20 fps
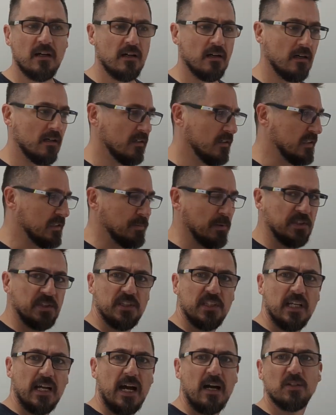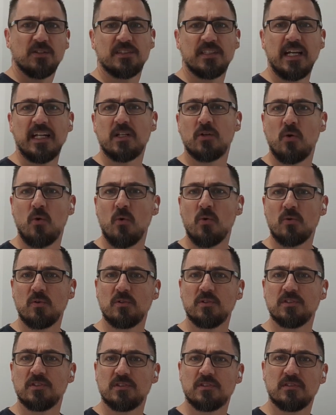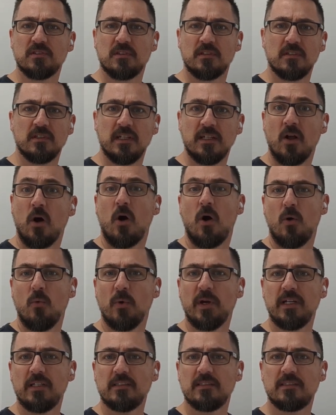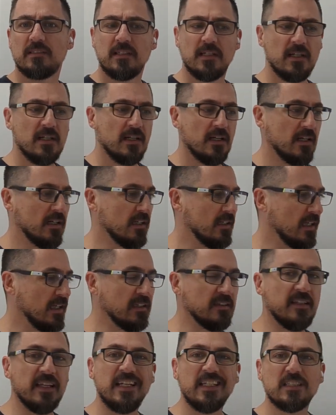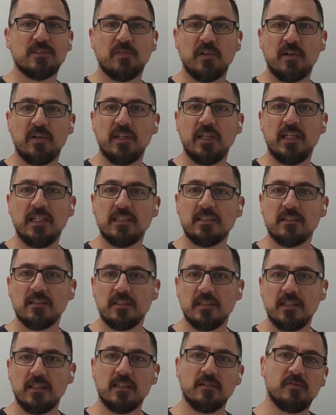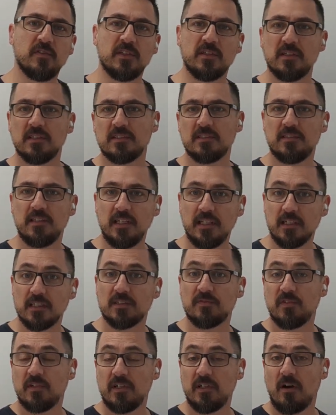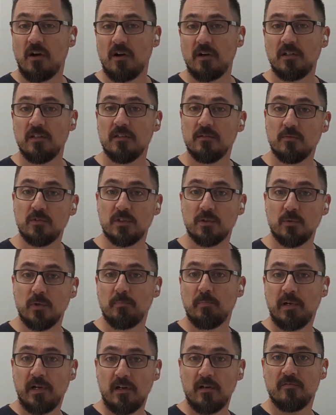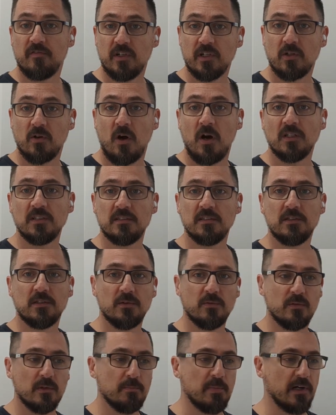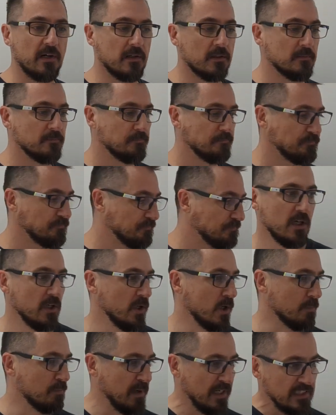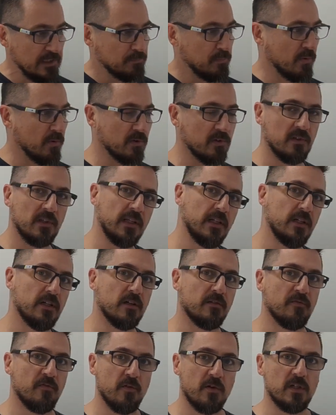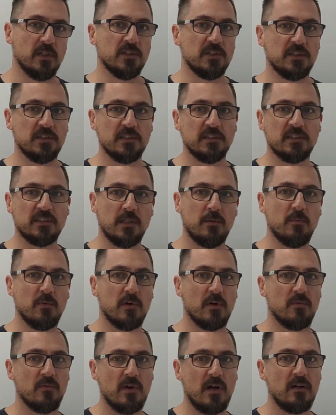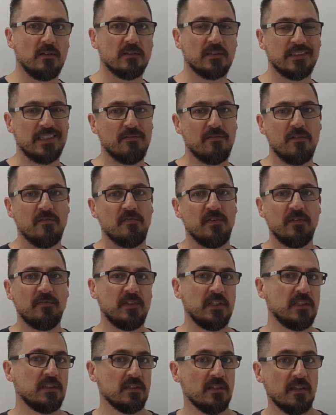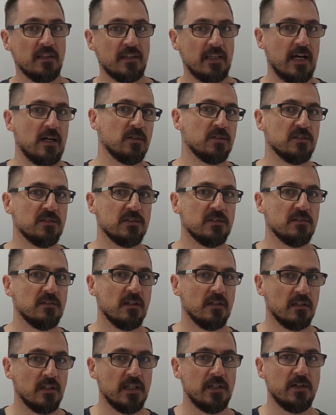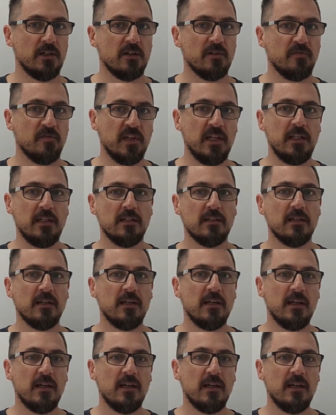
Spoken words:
especially the outside corners in hallways, it dings very easily. And if it does ding, it's very hard to repair and very costly to repair. Your baseboard linear footage is somewhere around 750 to 1,000 linear feet.